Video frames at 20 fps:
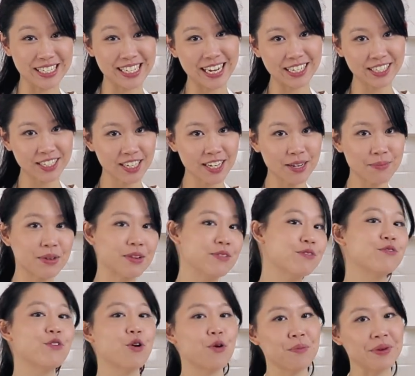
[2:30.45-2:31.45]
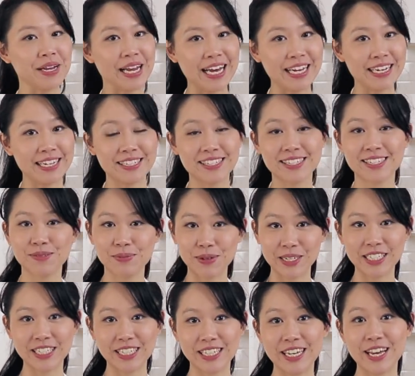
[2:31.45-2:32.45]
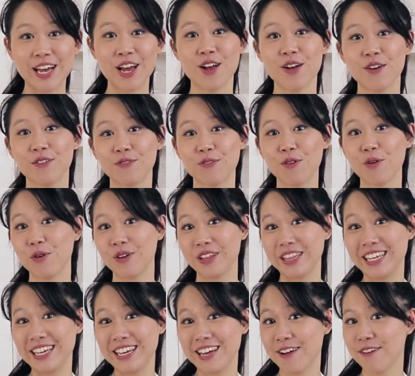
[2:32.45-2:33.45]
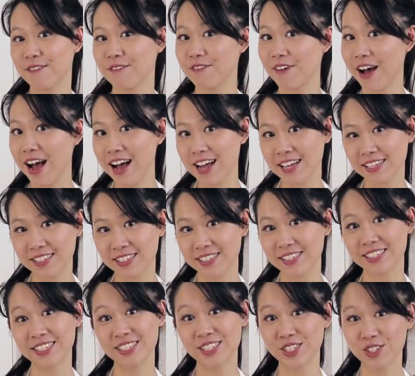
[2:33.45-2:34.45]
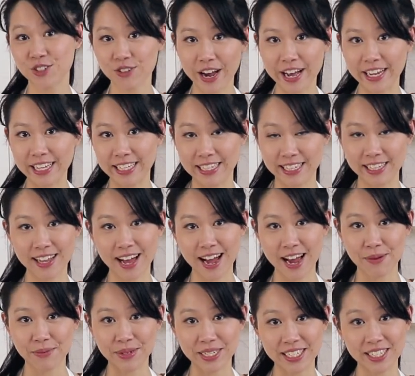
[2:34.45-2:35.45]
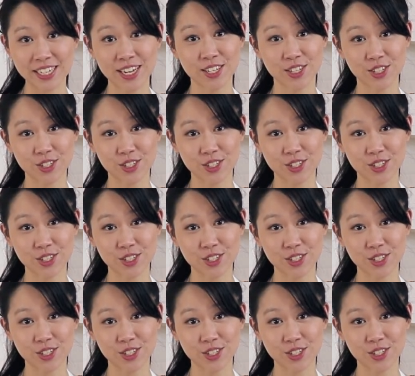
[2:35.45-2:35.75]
It's actually been formulated especially for the vast Australian climate.